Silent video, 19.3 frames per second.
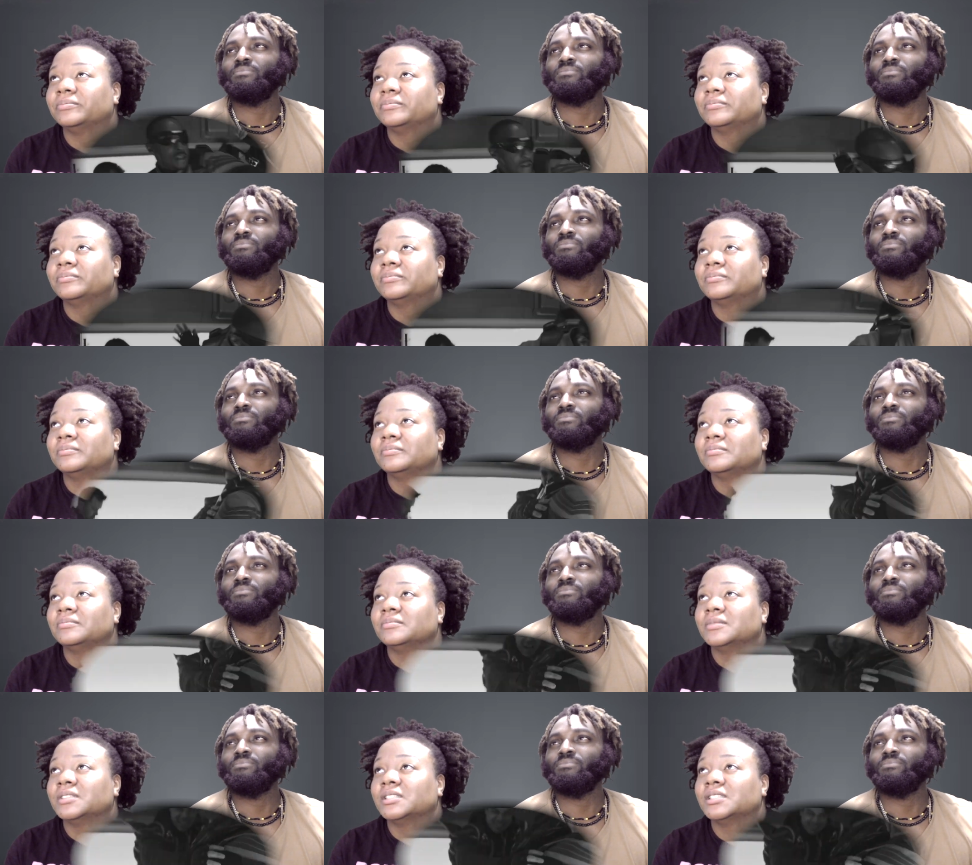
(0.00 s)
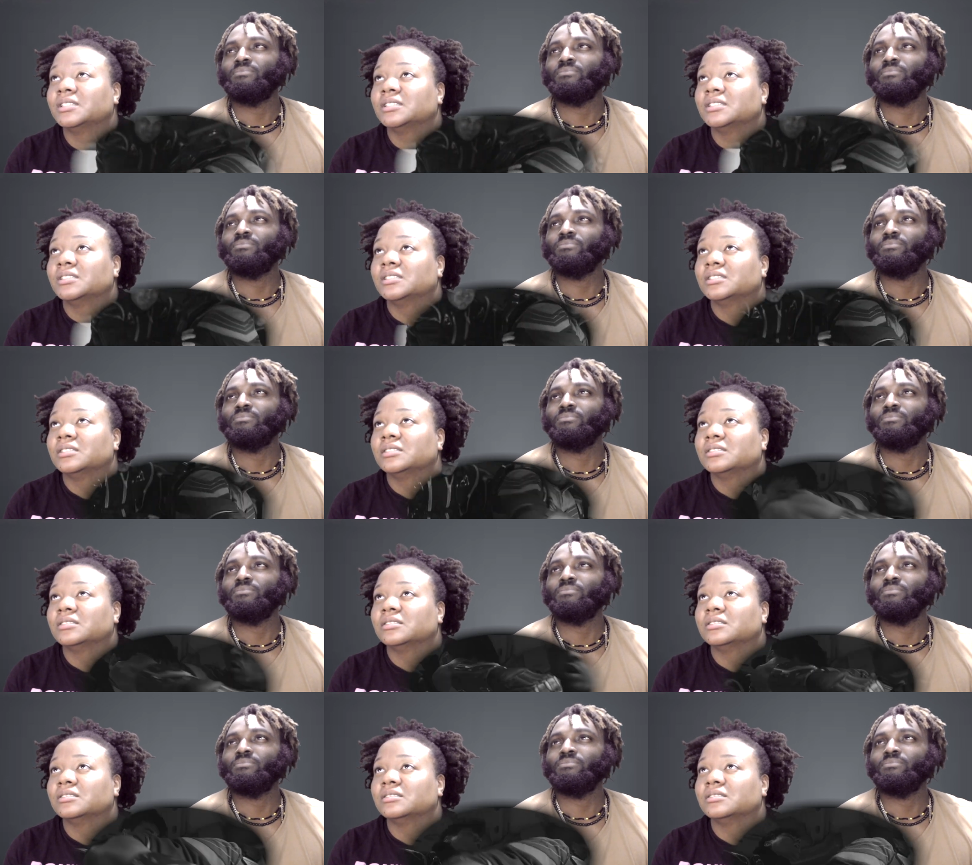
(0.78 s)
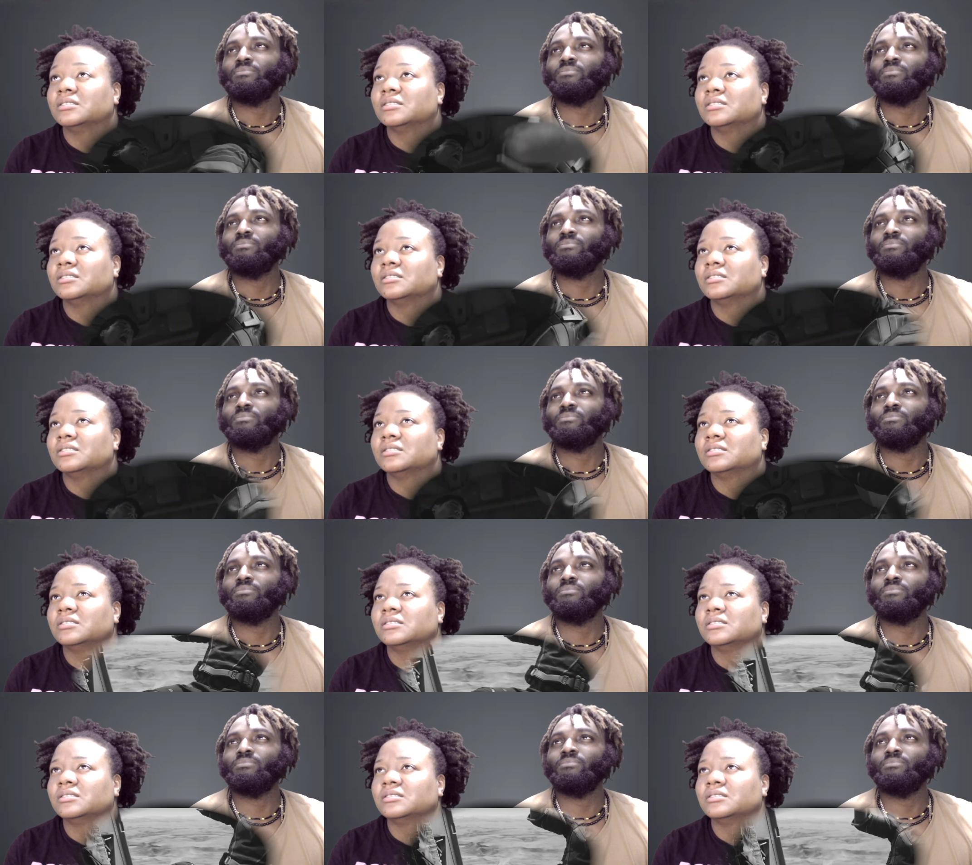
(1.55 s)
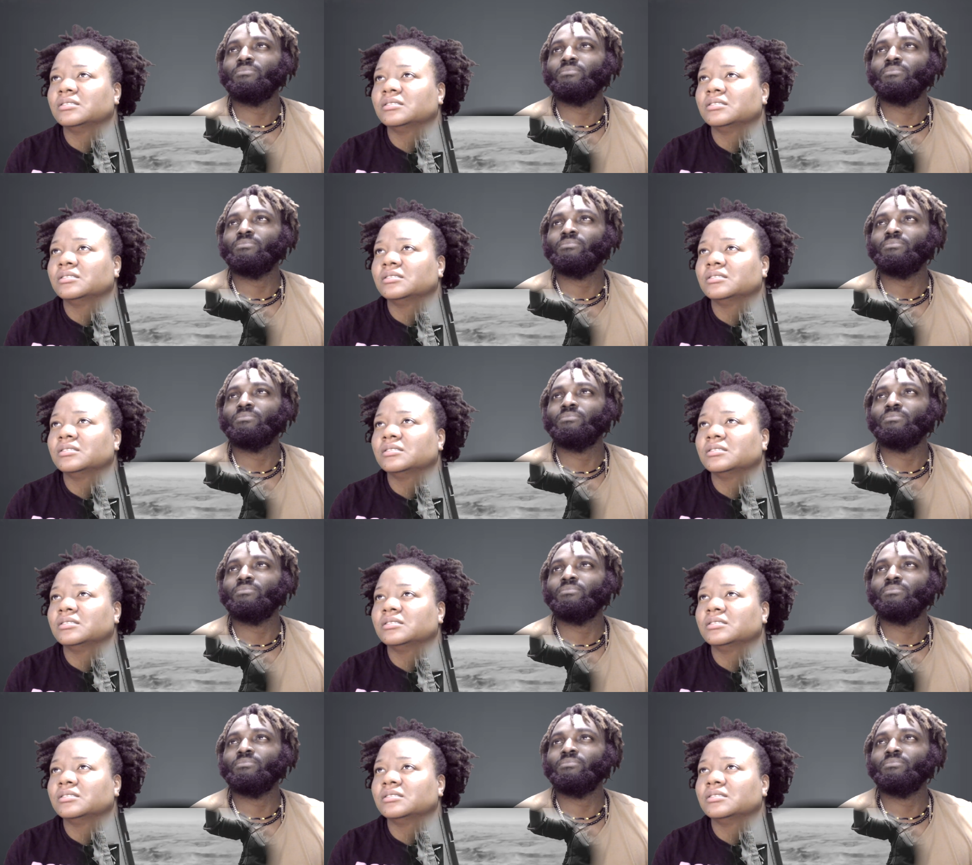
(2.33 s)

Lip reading: Nothing is said.